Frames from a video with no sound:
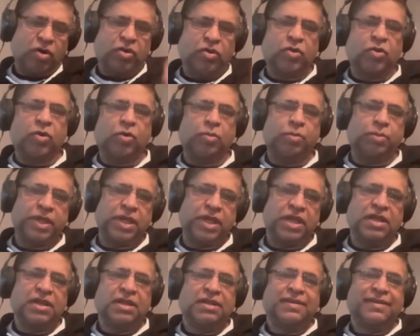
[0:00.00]
to
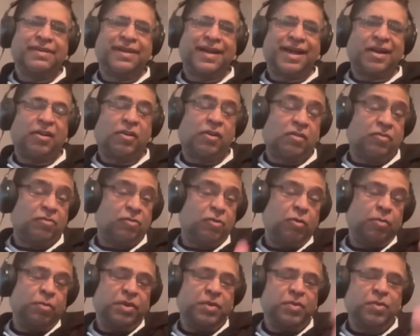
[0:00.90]
Gopi. I don't know if
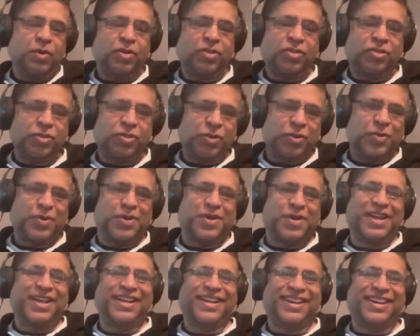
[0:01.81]
Gopi wants you to
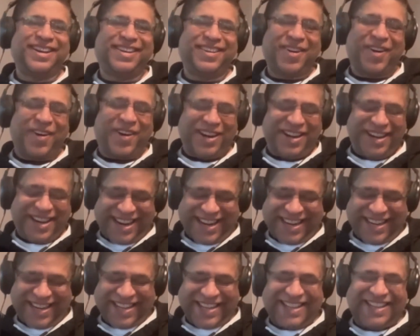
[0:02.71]

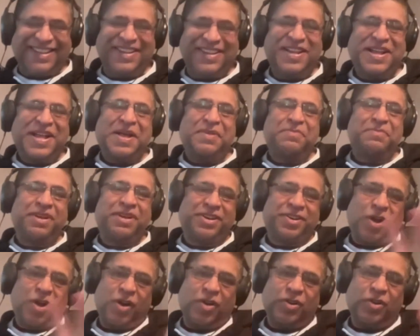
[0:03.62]
contact it, but
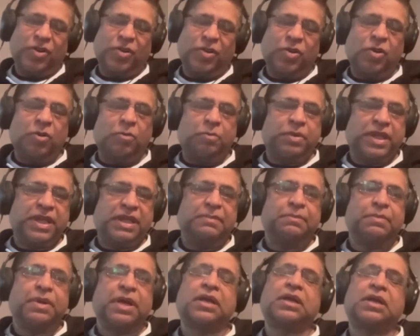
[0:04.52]
talk to Gopi.
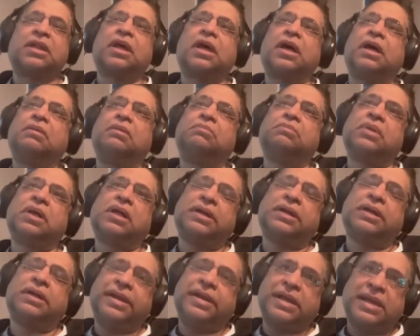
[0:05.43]
But
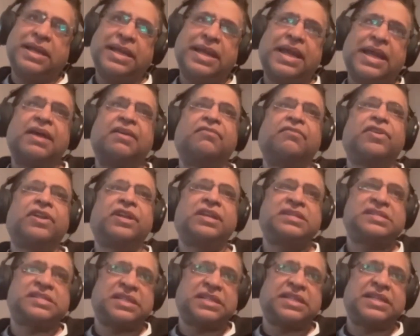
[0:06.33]
really every
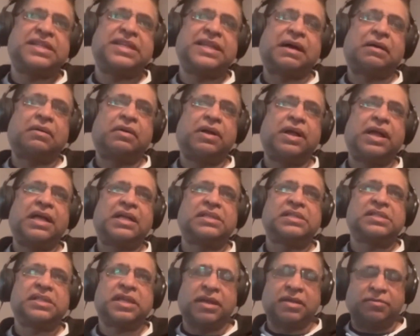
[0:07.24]
city now
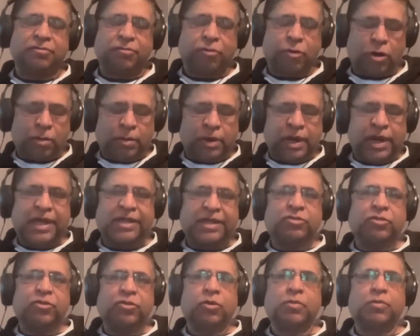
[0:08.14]
has a
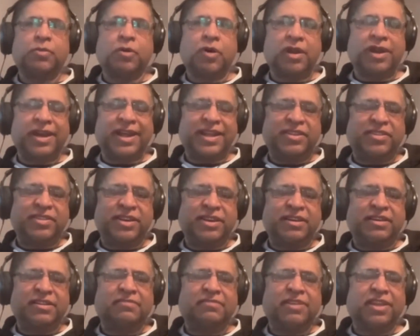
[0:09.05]
formalized group called
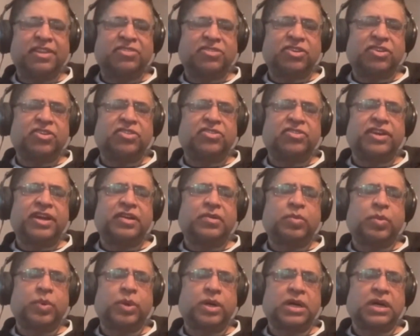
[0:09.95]
Angel Investors
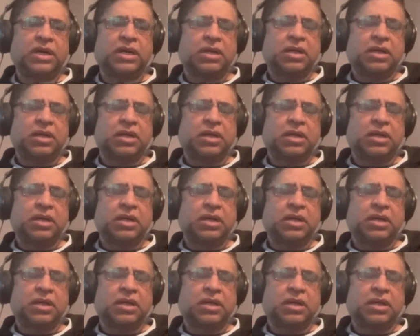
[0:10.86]
Network.